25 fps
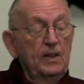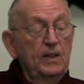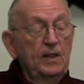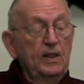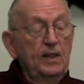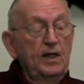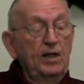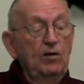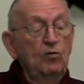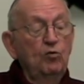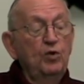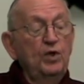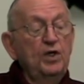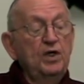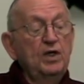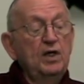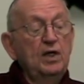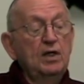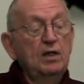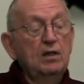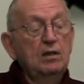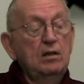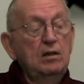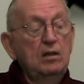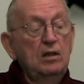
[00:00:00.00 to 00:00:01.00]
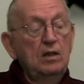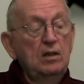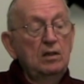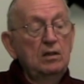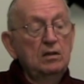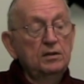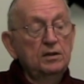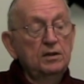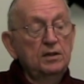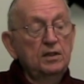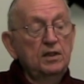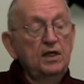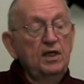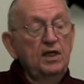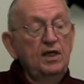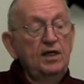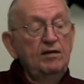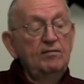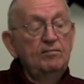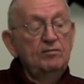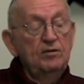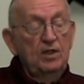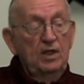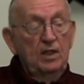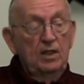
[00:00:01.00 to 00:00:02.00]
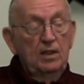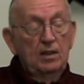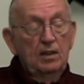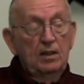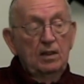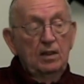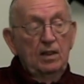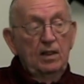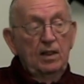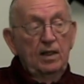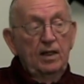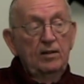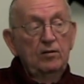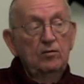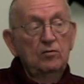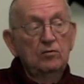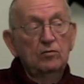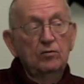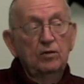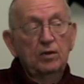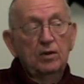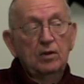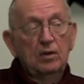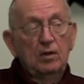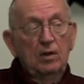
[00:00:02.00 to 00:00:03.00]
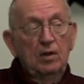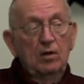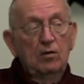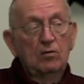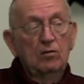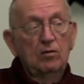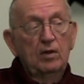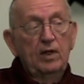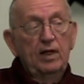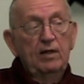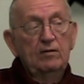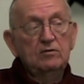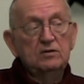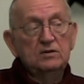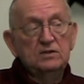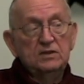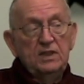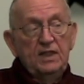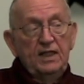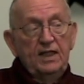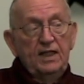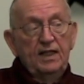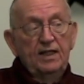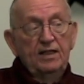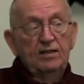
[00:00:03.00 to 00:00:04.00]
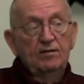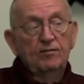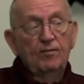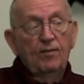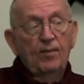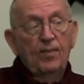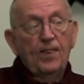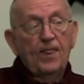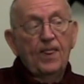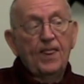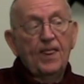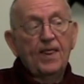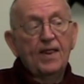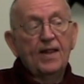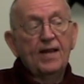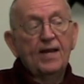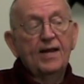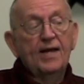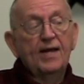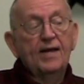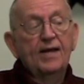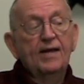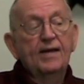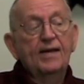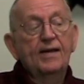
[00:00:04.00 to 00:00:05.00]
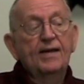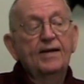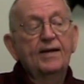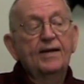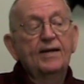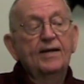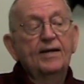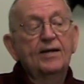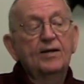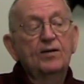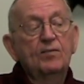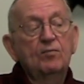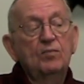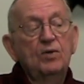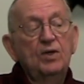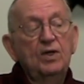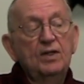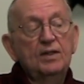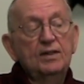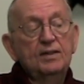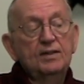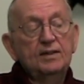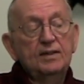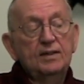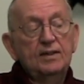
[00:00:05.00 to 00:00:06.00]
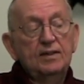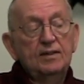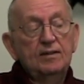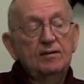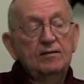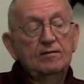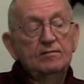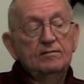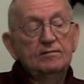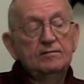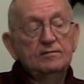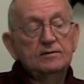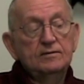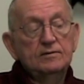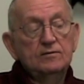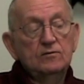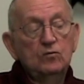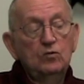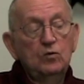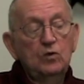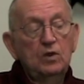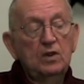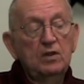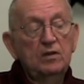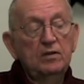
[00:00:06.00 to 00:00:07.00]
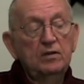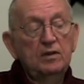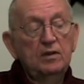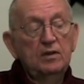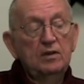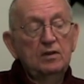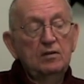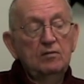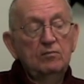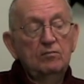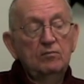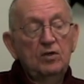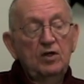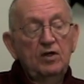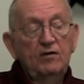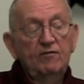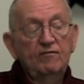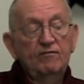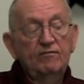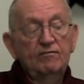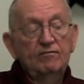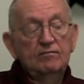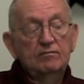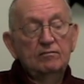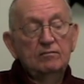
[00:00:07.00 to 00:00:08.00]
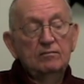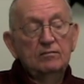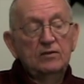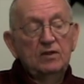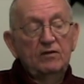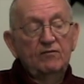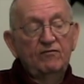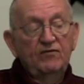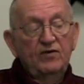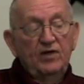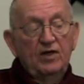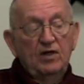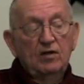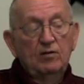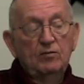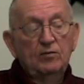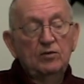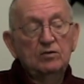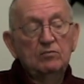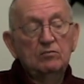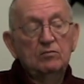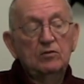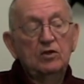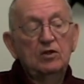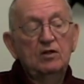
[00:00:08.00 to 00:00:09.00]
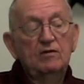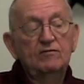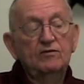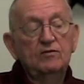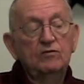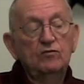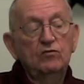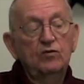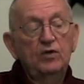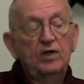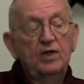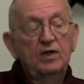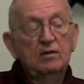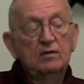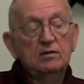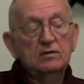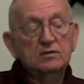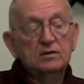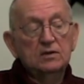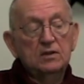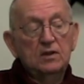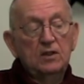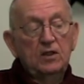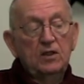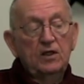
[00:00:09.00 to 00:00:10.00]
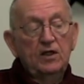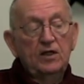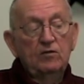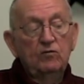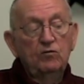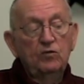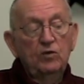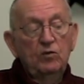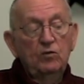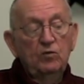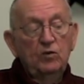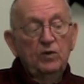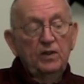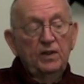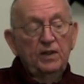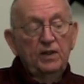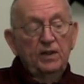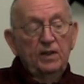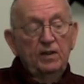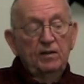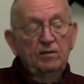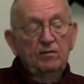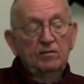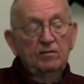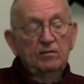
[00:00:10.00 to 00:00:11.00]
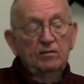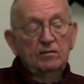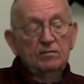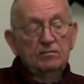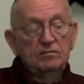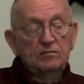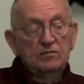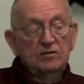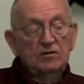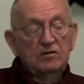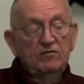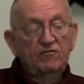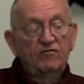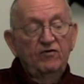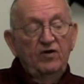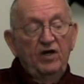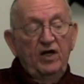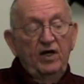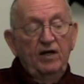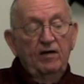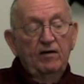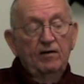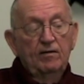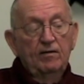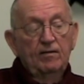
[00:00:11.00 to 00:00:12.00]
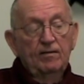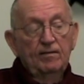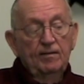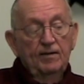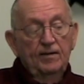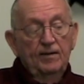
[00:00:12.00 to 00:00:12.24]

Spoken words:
and we got called in the evening, and I don't recall where I was at, but one of my firemen, Marlyn Reynolds, and I, we went in the fire,